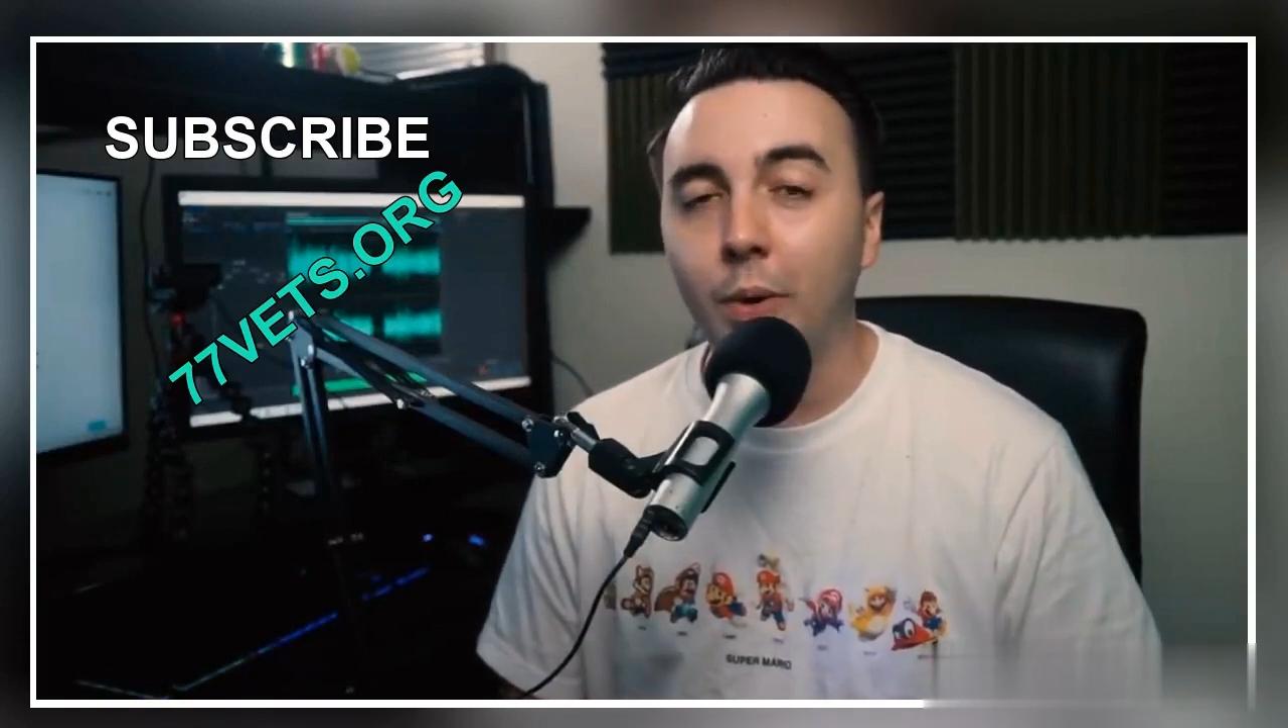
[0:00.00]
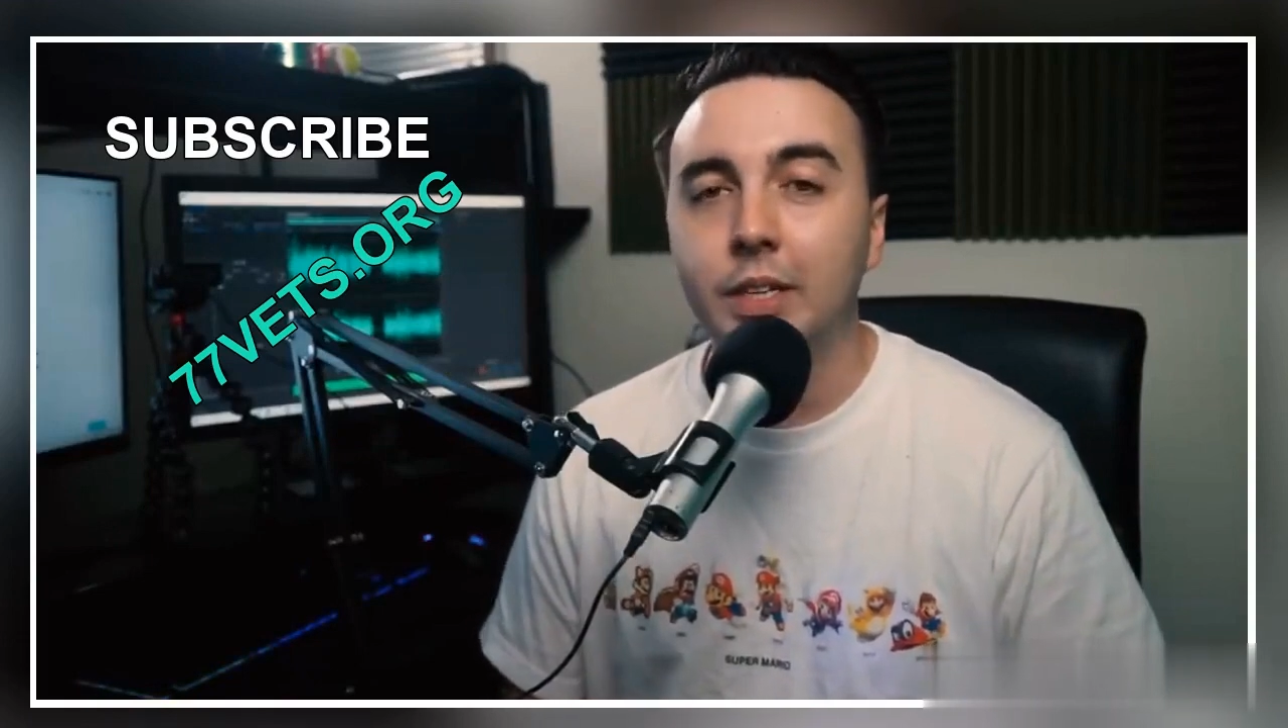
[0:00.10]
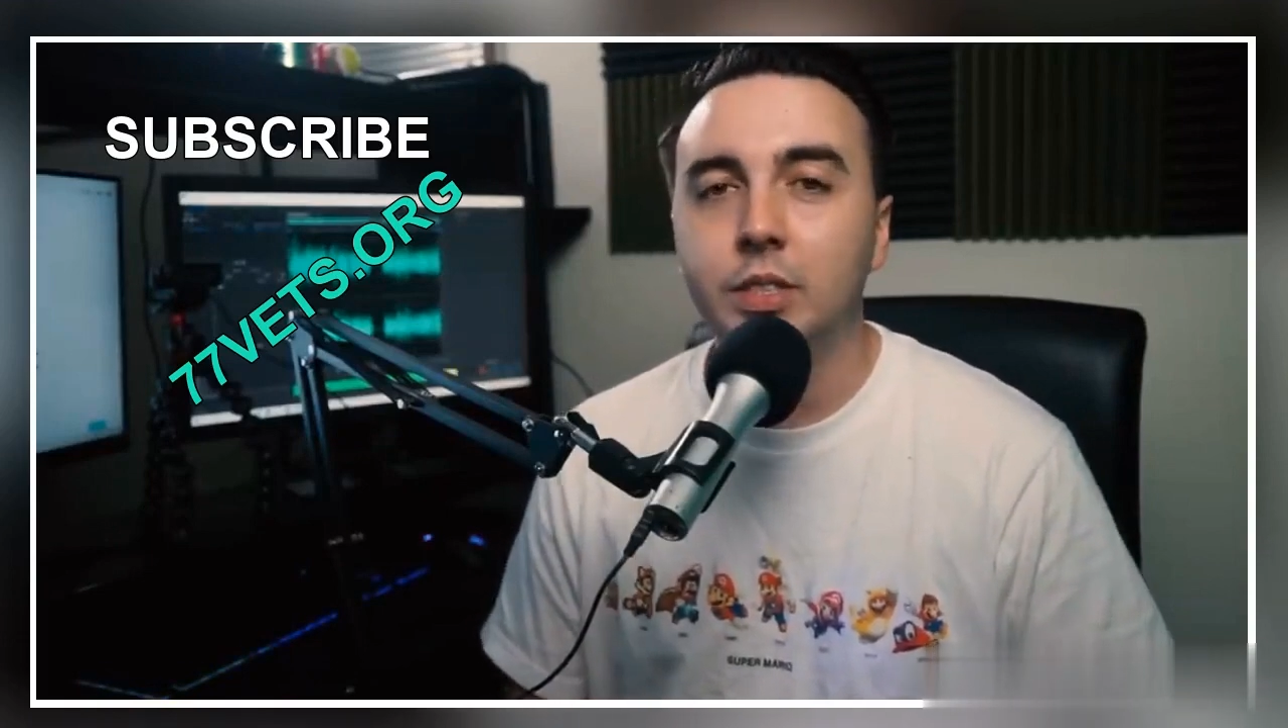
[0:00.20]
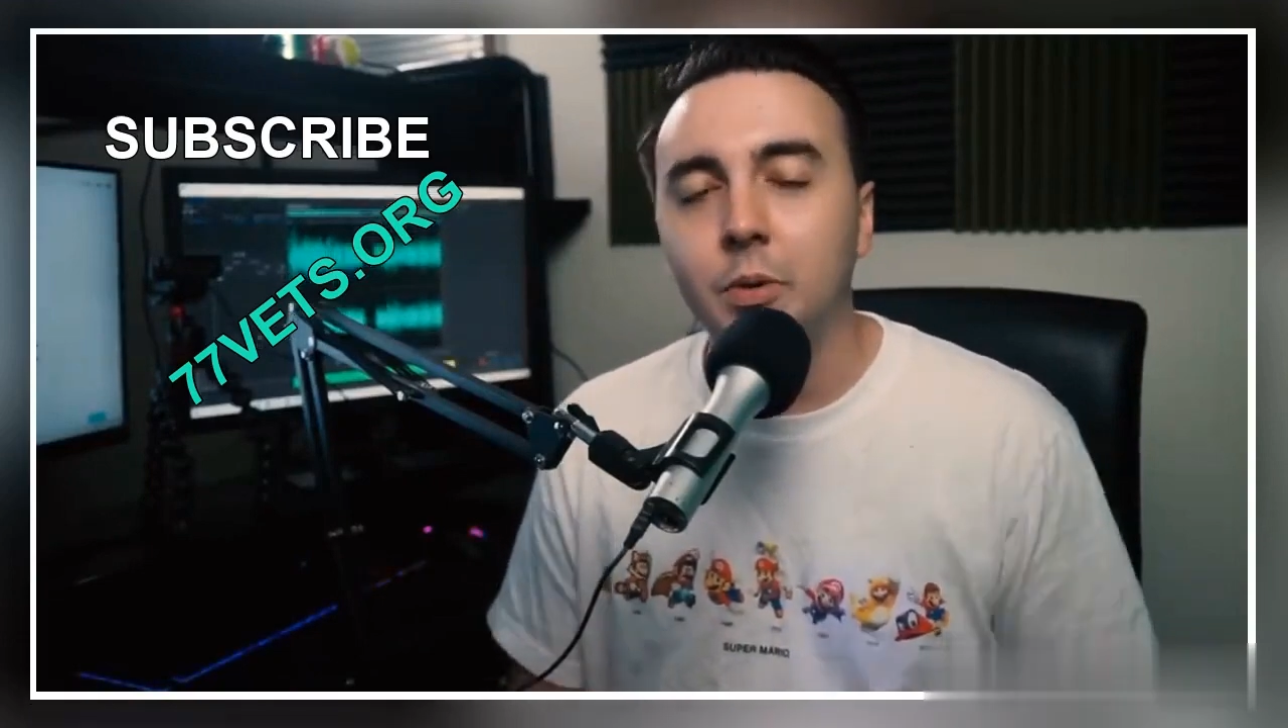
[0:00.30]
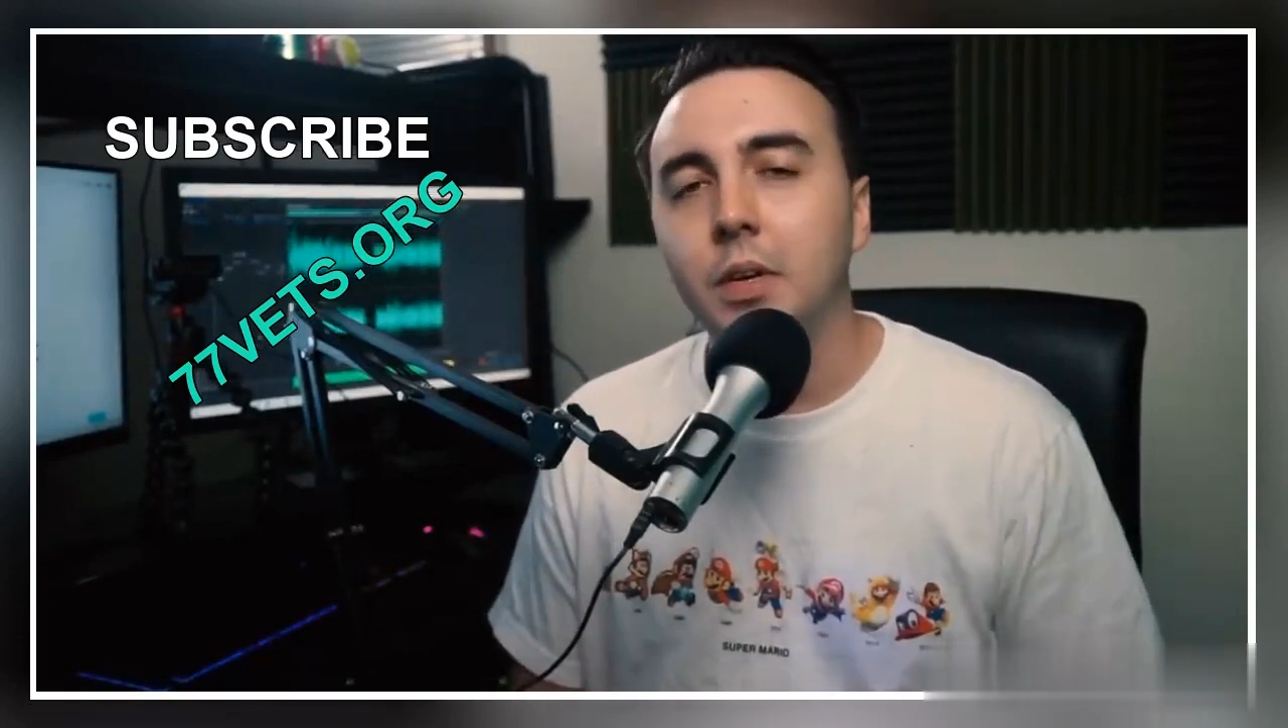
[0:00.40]

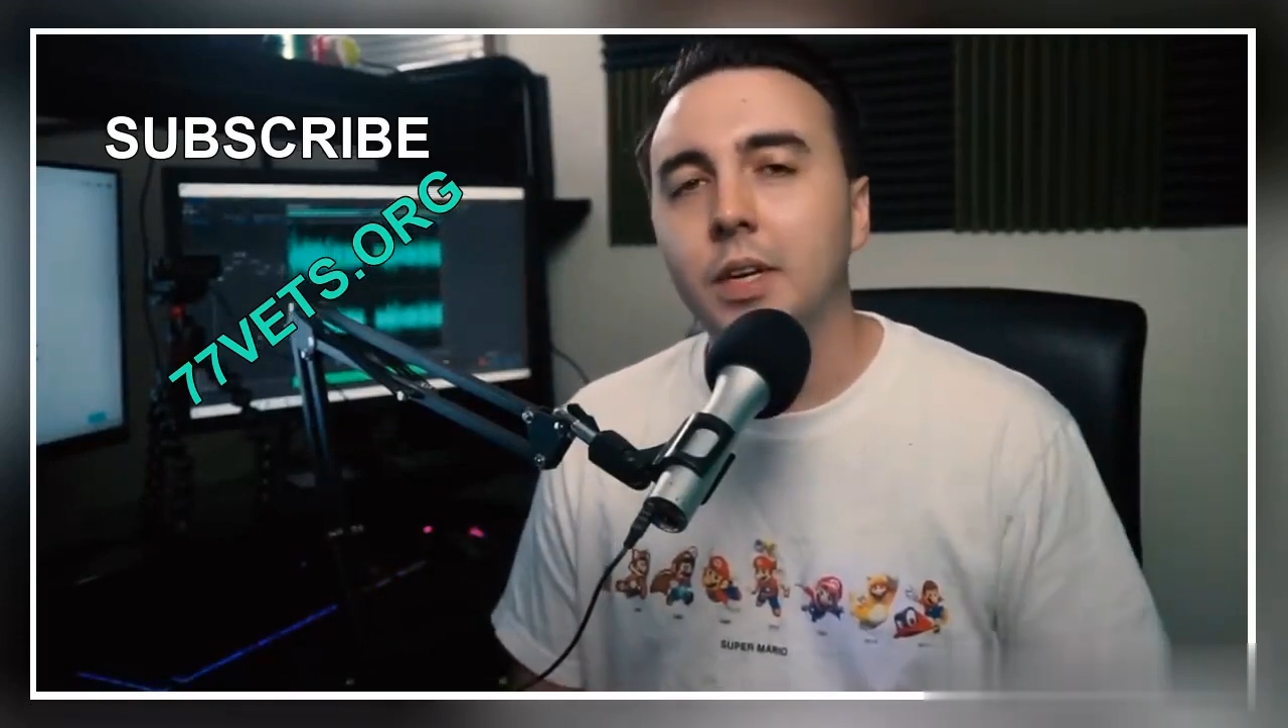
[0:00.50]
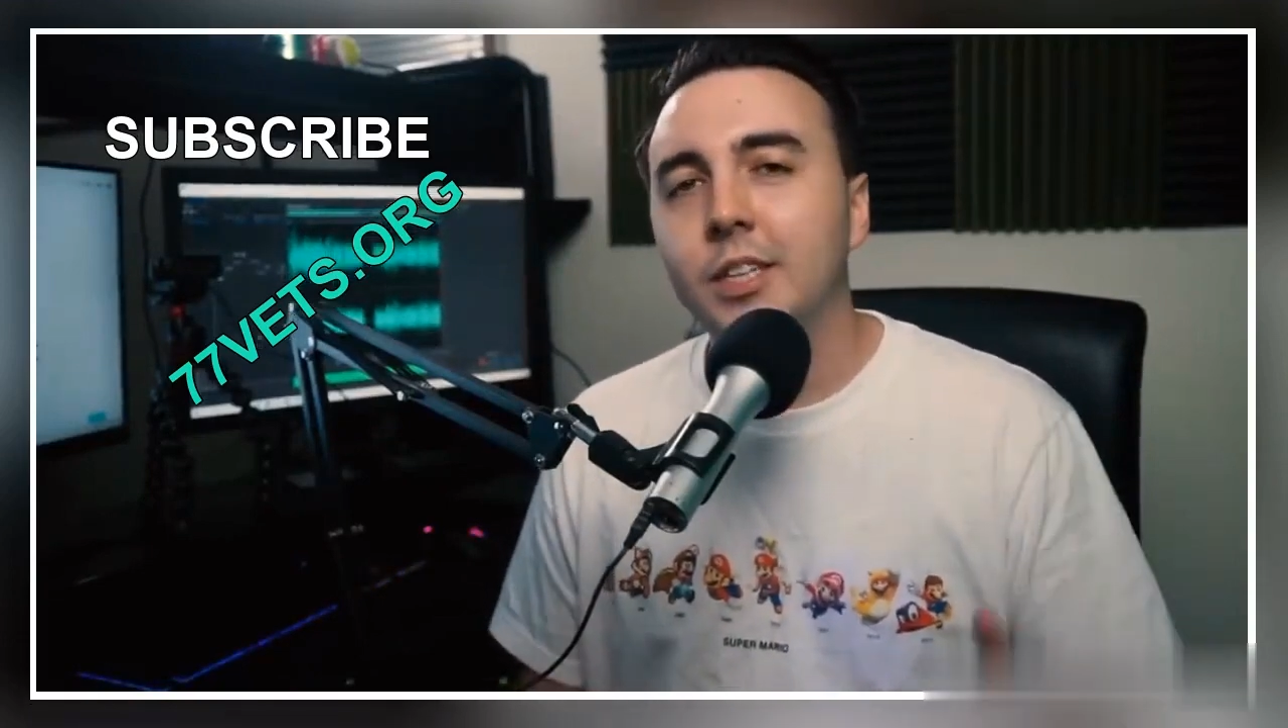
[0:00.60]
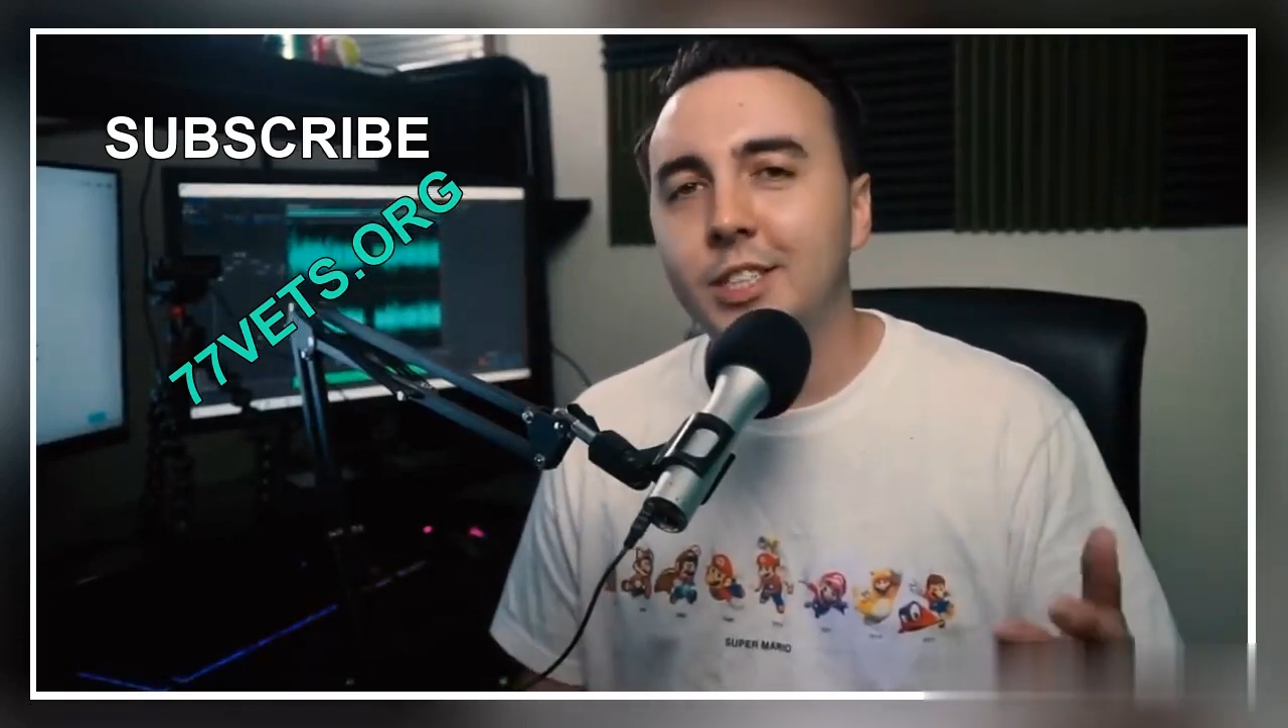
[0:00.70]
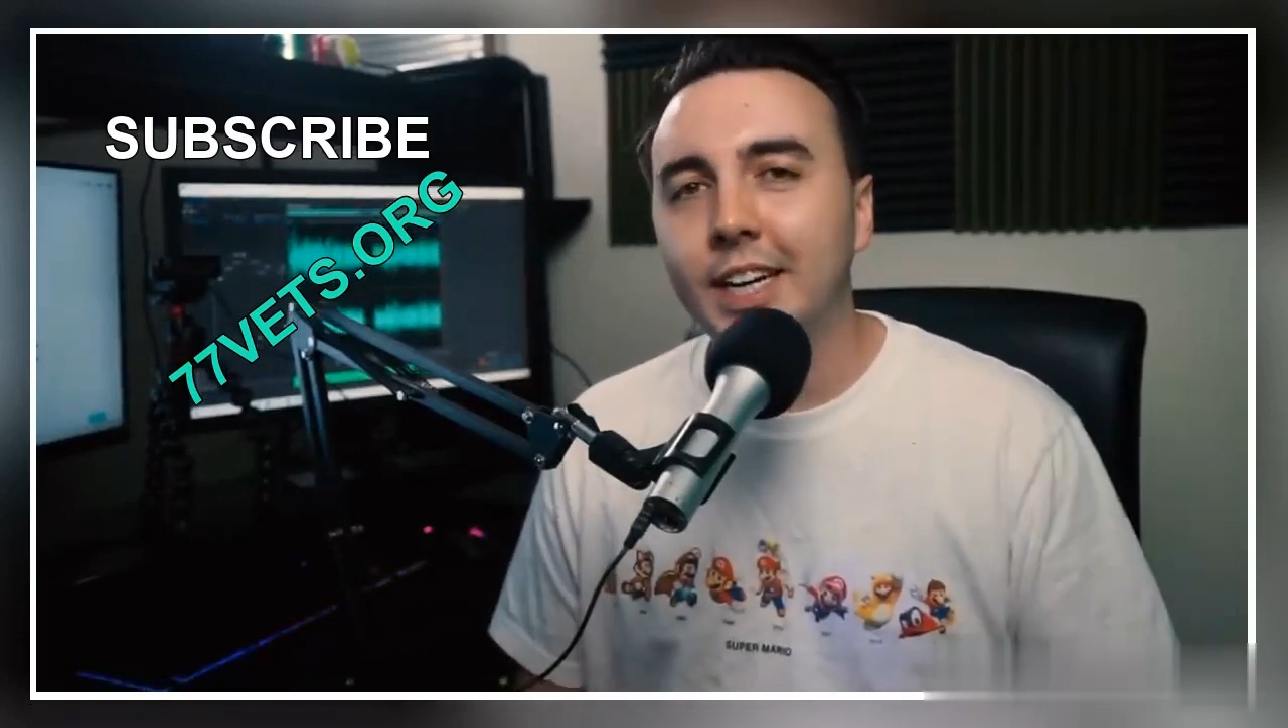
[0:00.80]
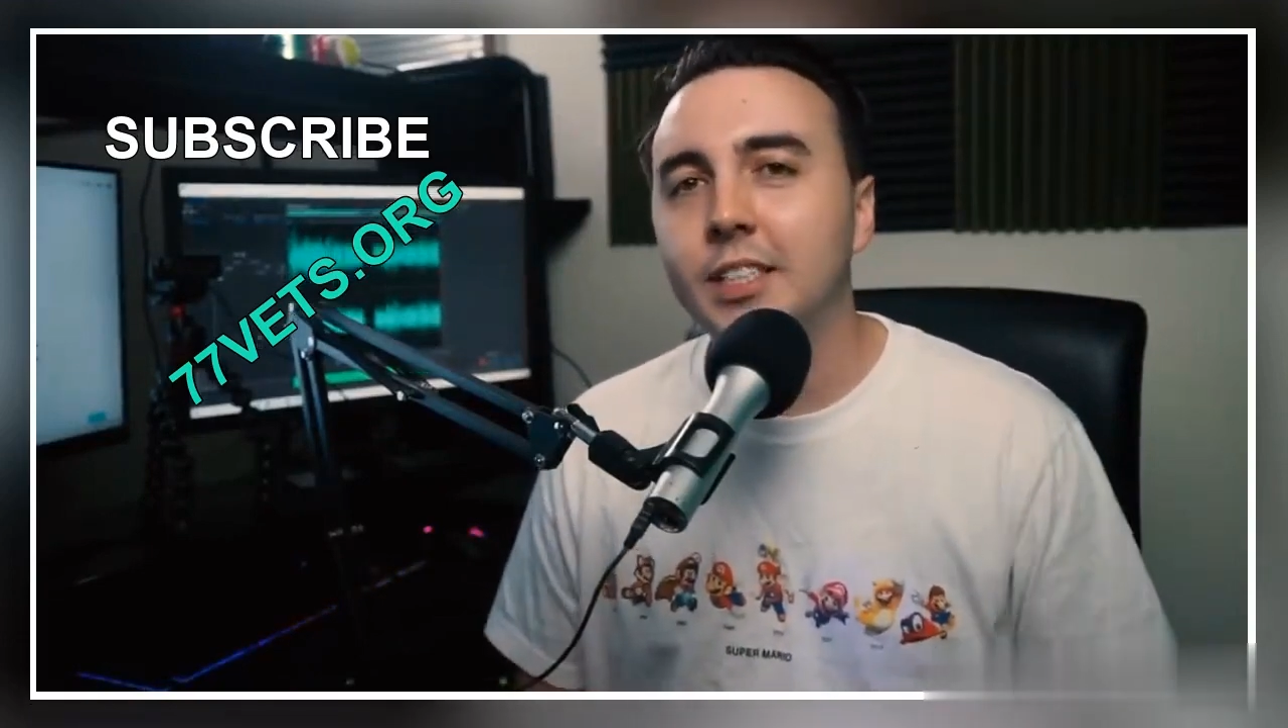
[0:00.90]
And so
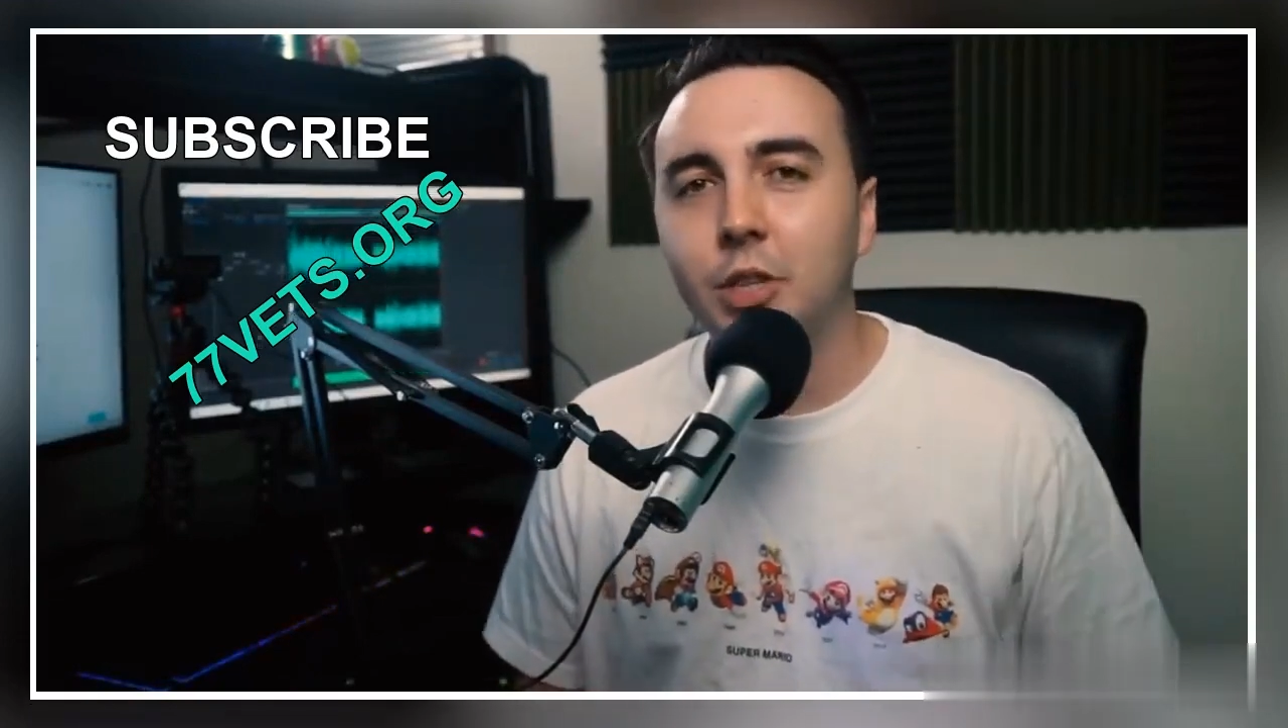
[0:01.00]
just